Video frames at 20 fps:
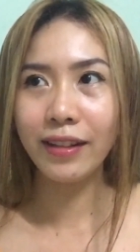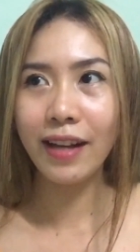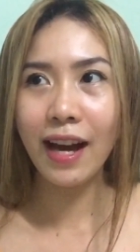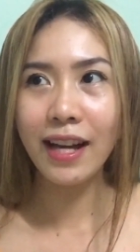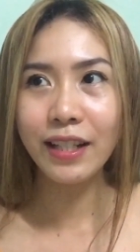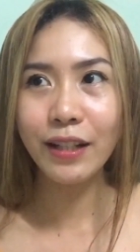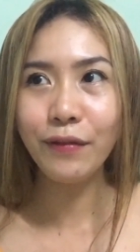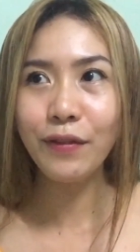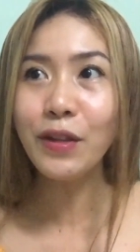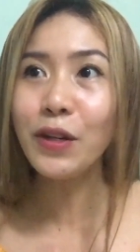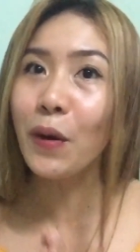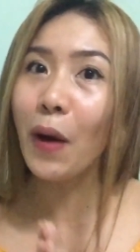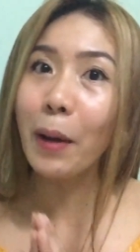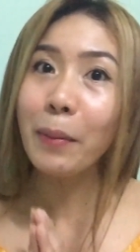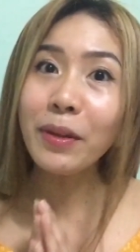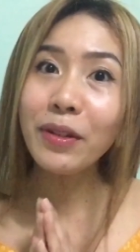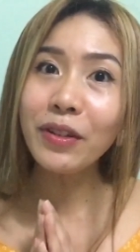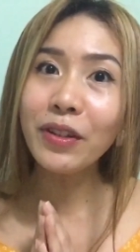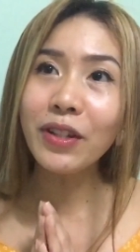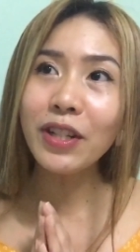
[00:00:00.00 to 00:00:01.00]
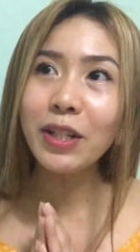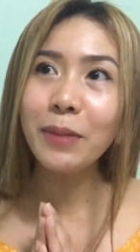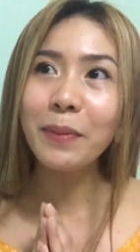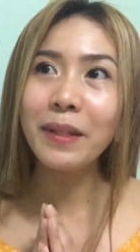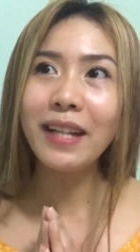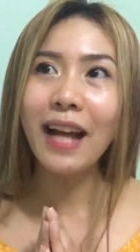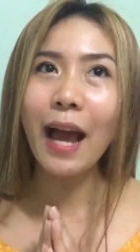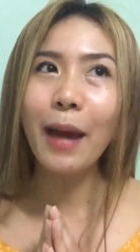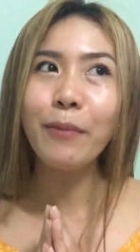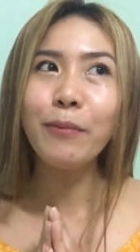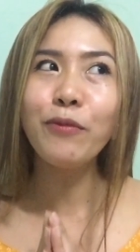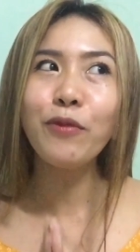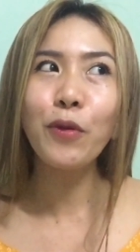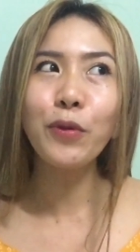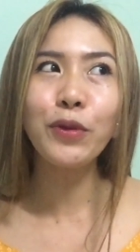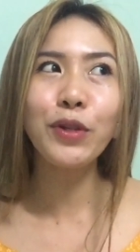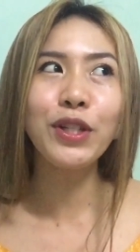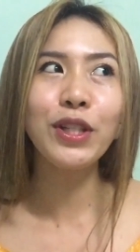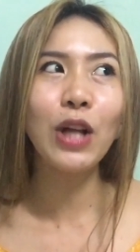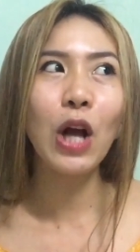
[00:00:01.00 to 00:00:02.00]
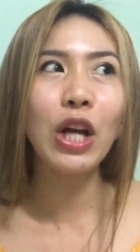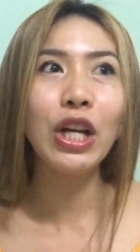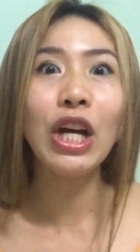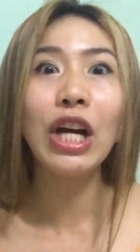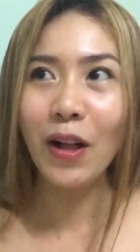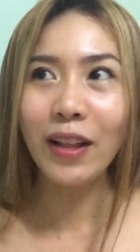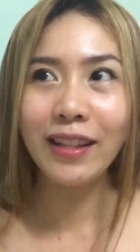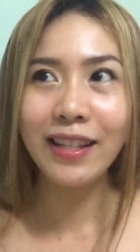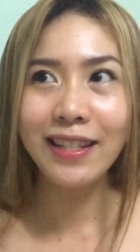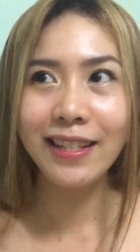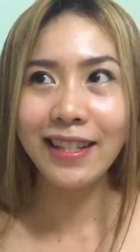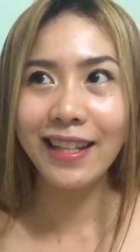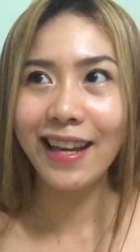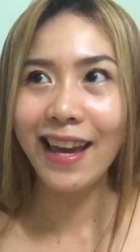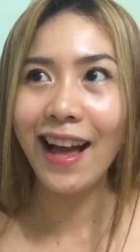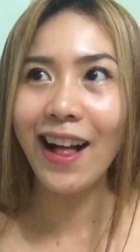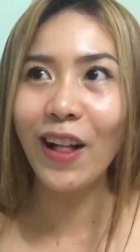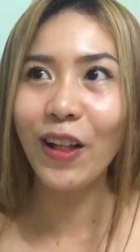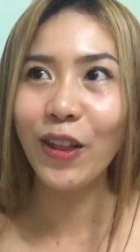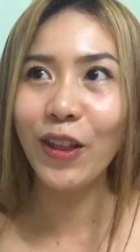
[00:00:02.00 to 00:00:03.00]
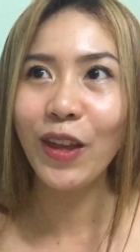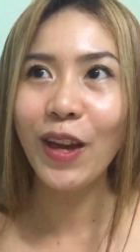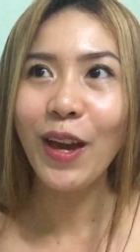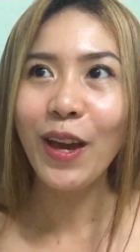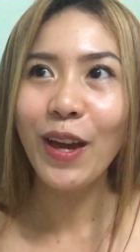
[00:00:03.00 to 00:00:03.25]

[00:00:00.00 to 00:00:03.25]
Guys, if you know, I'm a nurse, but I'm focused on holistic health.